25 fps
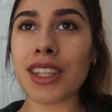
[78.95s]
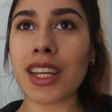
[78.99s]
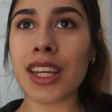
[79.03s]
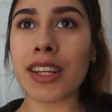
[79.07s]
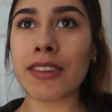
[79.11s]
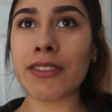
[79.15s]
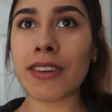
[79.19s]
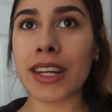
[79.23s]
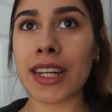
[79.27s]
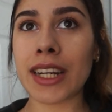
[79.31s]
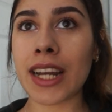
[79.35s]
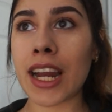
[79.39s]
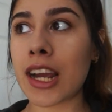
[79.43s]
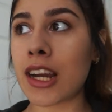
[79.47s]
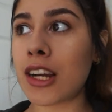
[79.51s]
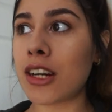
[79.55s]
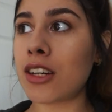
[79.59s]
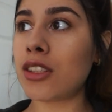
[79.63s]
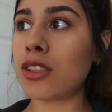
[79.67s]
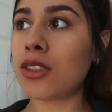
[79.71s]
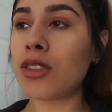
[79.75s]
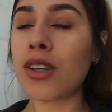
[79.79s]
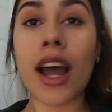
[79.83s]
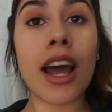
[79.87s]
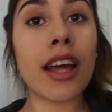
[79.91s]
day right
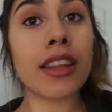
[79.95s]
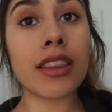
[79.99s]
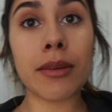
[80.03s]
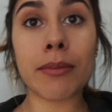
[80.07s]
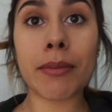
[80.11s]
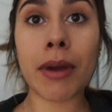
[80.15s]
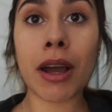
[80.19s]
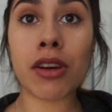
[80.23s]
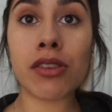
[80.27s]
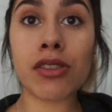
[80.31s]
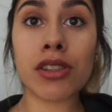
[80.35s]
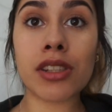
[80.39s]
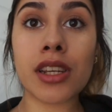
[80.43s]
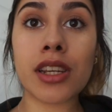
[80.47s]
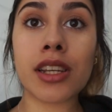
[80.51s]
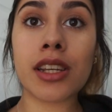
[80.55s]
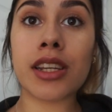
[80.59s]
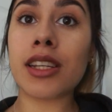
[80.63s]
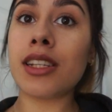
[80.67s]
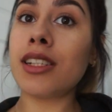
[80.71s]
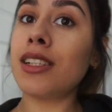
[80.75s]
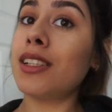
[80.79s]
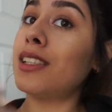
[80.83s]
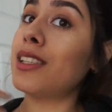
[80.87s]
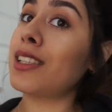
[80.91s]
now at the
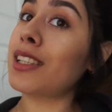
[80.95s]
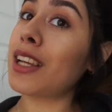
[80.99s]
mountains.